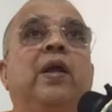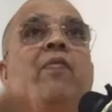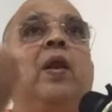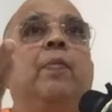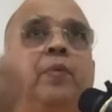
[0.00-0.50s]

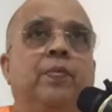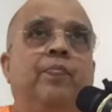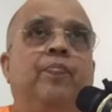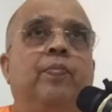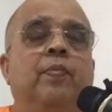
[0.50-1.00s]
developed
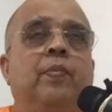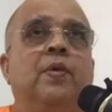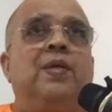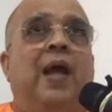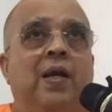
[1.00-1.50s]

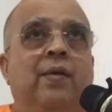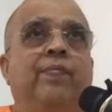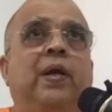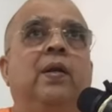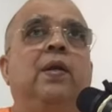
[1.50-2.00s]

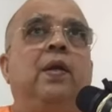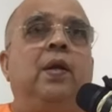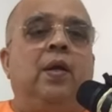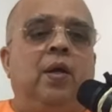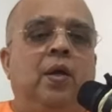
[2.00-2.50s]

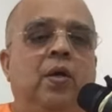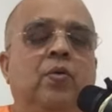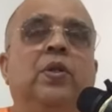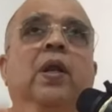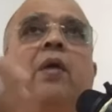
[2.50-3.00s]
scientifically
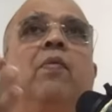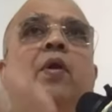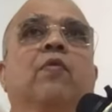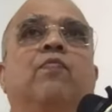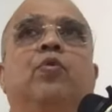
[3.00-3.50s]
to the
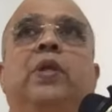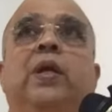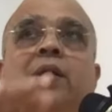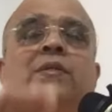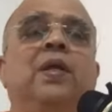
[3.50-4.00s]
level of
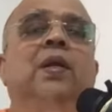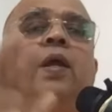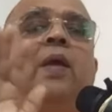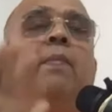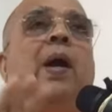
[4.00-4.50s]
buddhi. It is
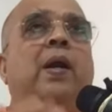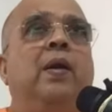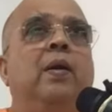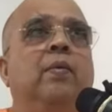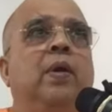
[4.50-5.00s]
still a
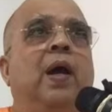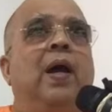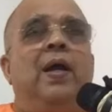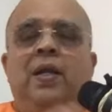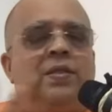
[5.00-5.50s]
mind,
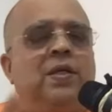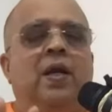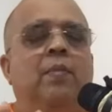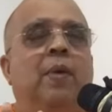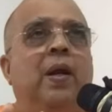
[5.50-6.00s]
highly
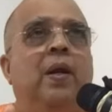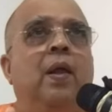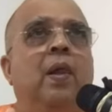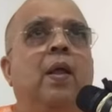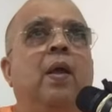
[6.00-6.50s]
skilled
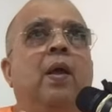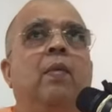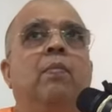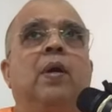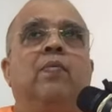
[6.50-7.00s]
mind,
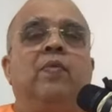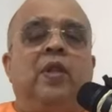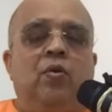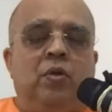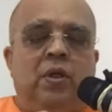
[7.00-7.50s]
but
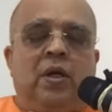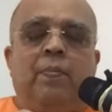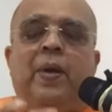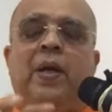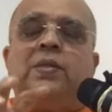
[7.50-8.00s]
without the
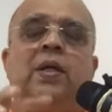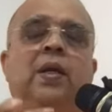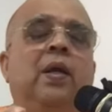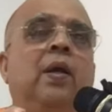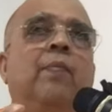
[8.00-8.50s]

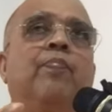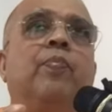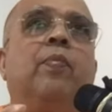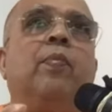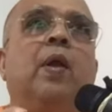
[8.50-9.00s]
capacity
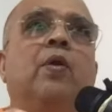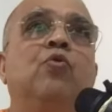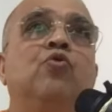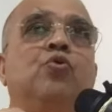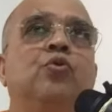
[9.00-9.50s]

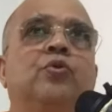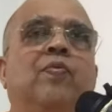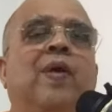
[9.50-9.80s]
to choose